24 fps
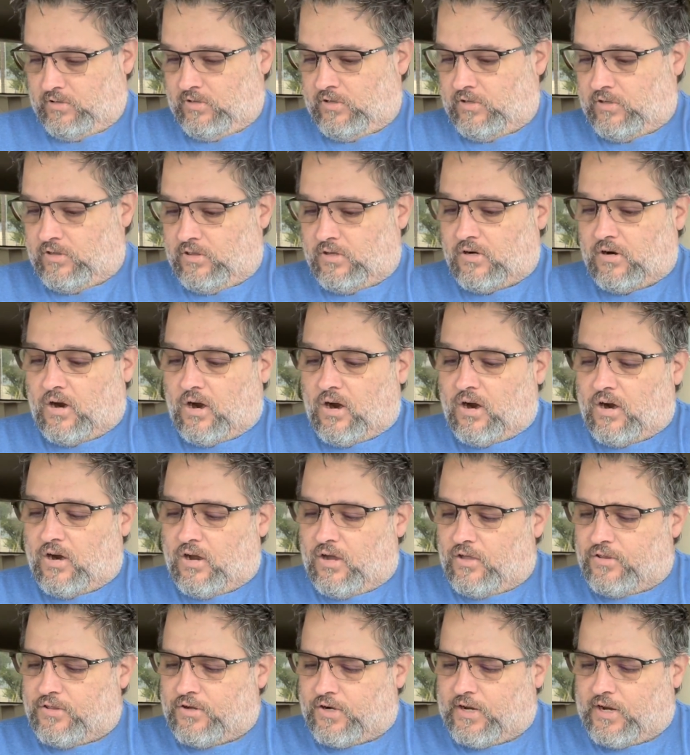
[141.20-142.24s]
And there are
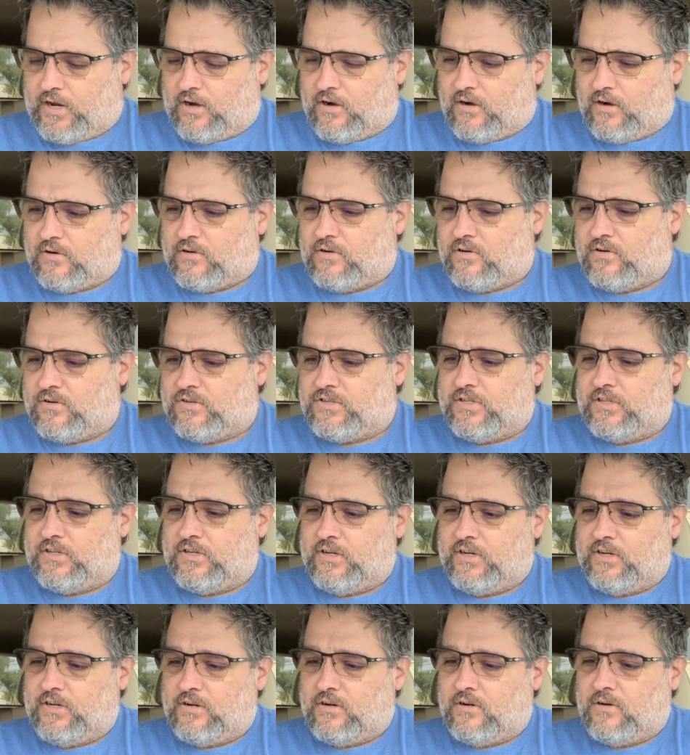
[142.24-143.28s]
other characters in
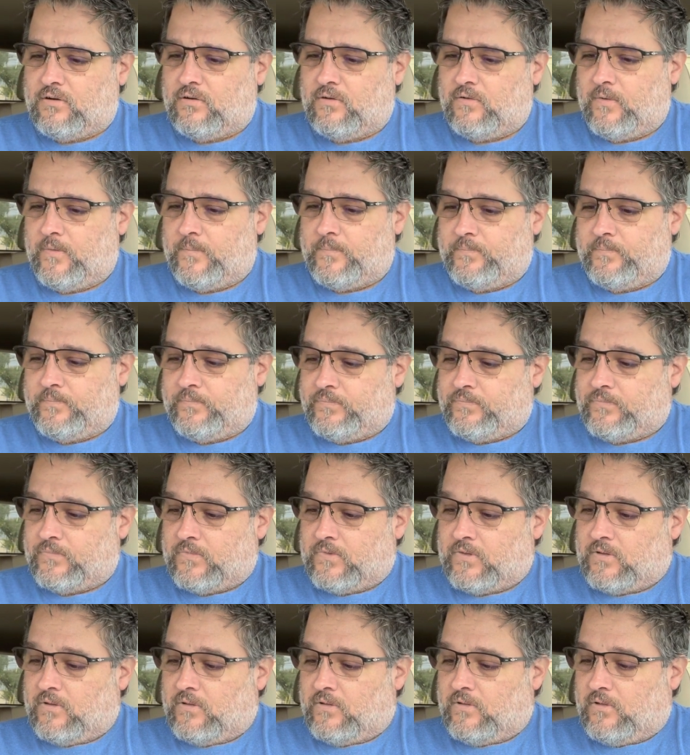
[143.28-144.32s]
here.
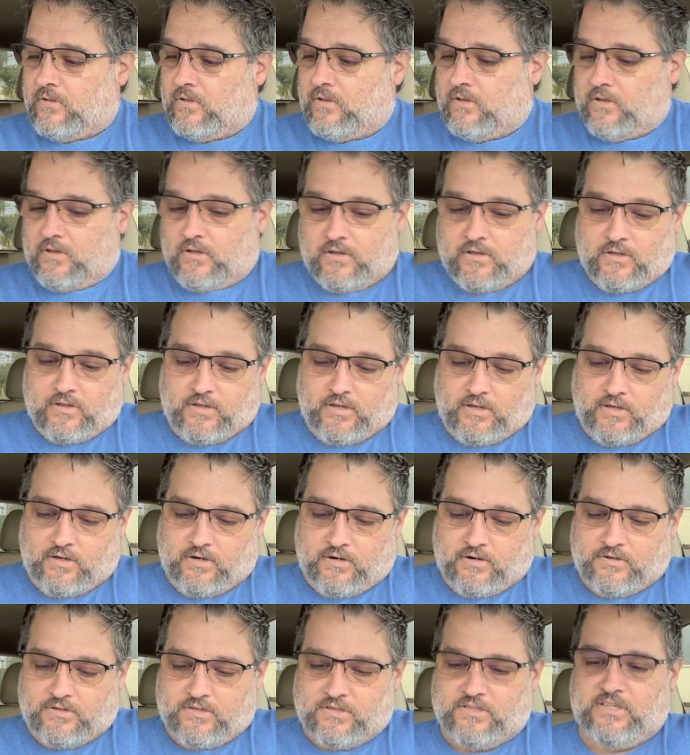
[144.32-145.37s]

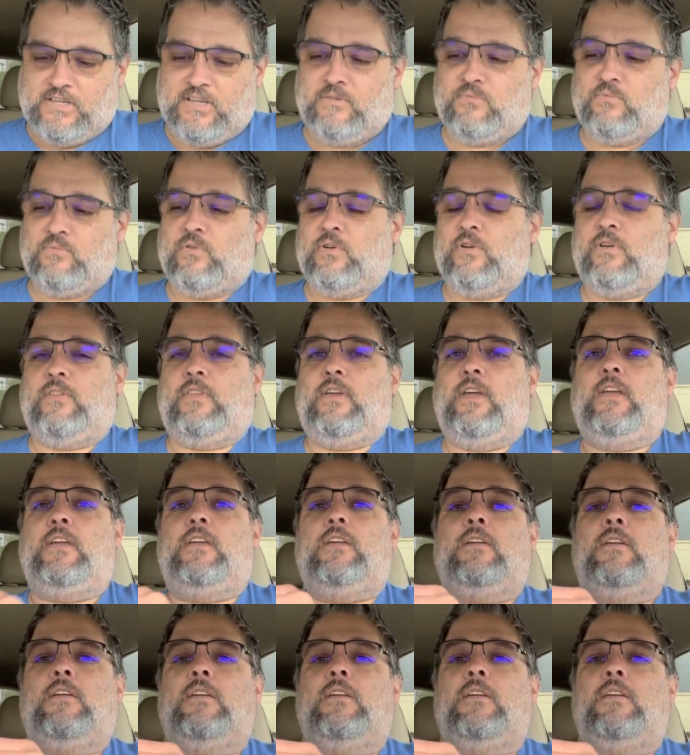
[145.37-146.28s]
Here's a scene where they